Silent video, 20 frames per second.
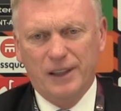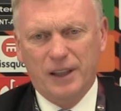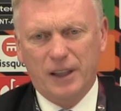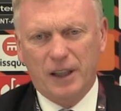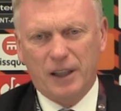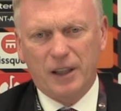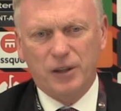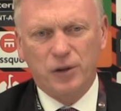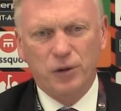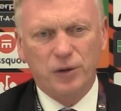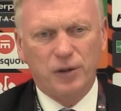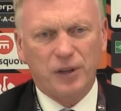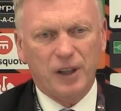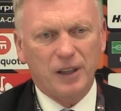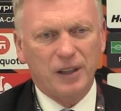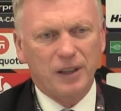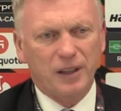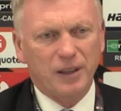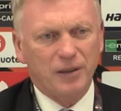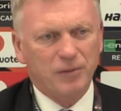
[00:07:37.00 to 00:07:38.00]
And I do
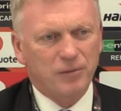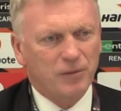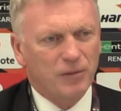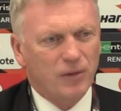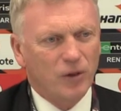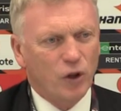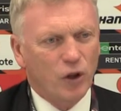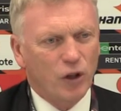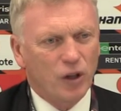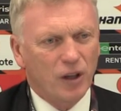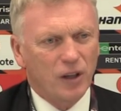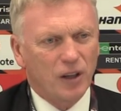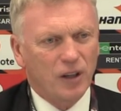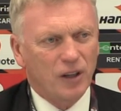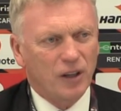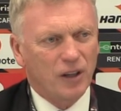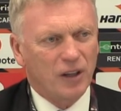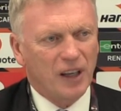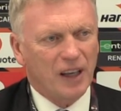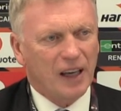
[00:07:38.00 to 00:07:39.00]
think that
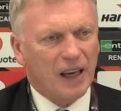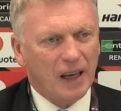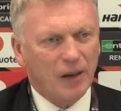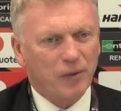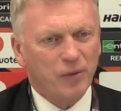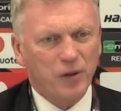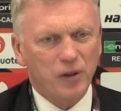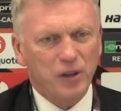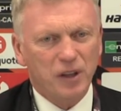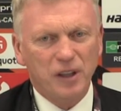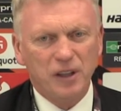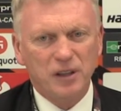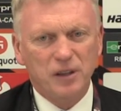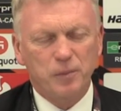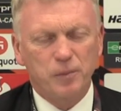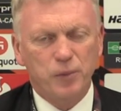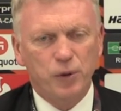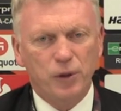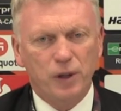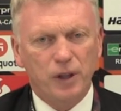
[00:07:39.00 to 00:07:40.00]
the effort you need to
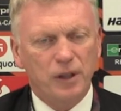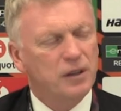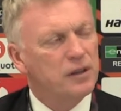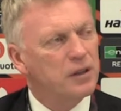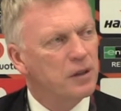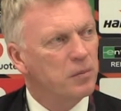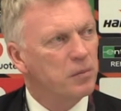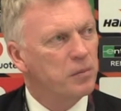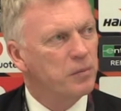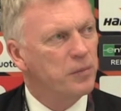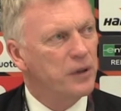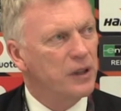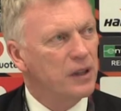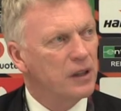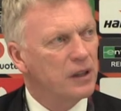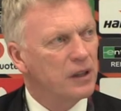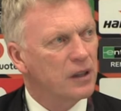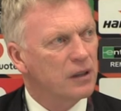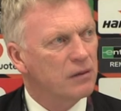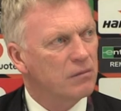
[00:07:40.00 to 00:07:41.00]
put into
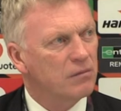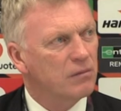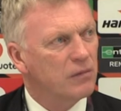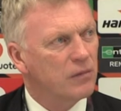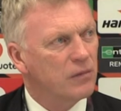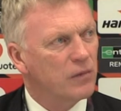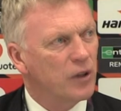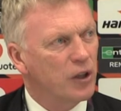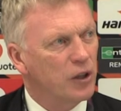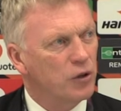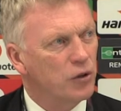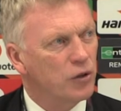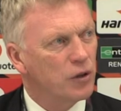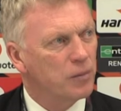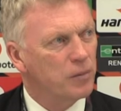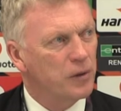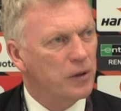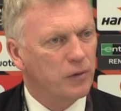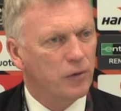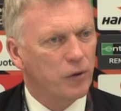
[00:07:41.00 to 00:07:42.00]
being in
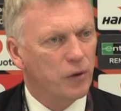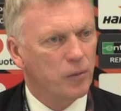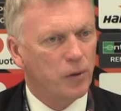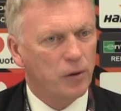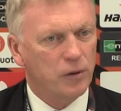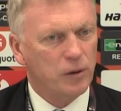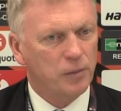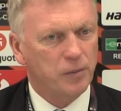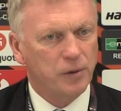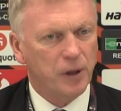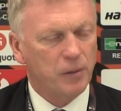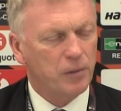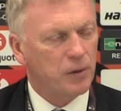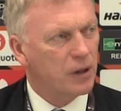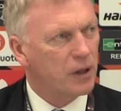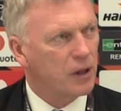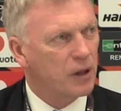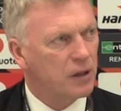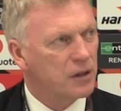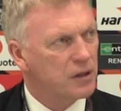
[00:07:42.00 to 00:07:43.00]
European football in the Premier
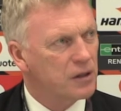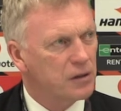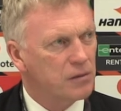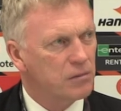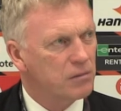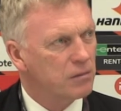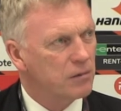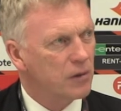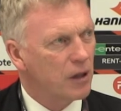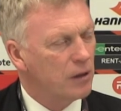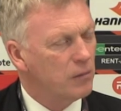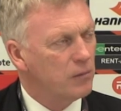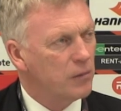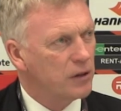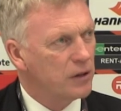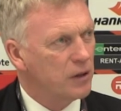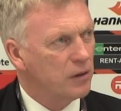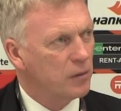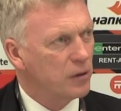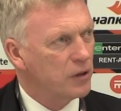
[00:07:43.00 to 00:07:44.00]
League is
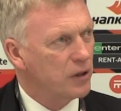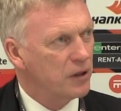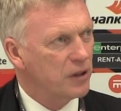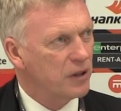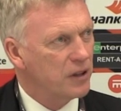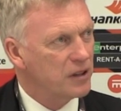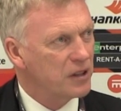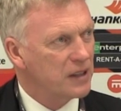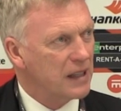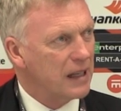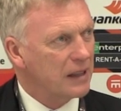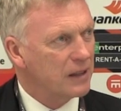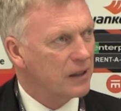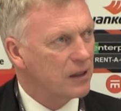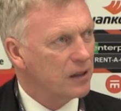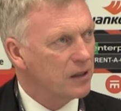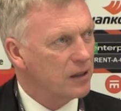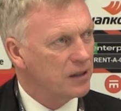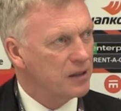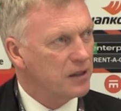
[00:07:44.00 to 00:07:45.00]
unbelievable. The standard
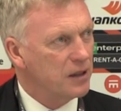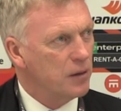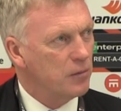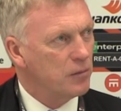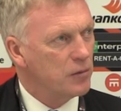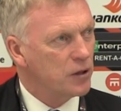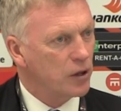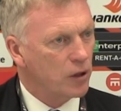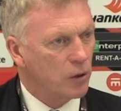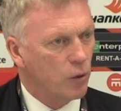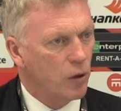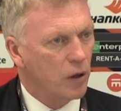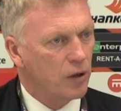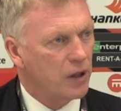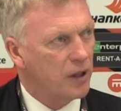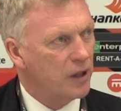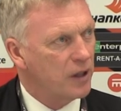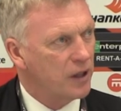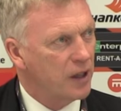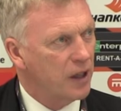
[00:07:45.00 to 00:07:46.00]
of the teams, the
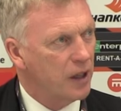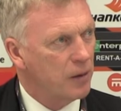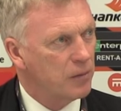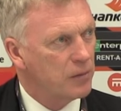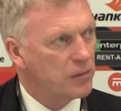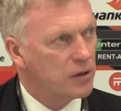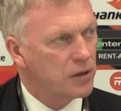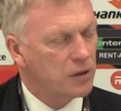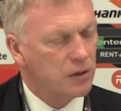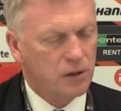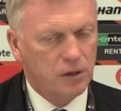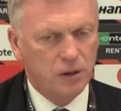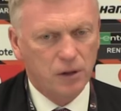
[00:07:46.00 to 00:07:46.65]
quality of the games.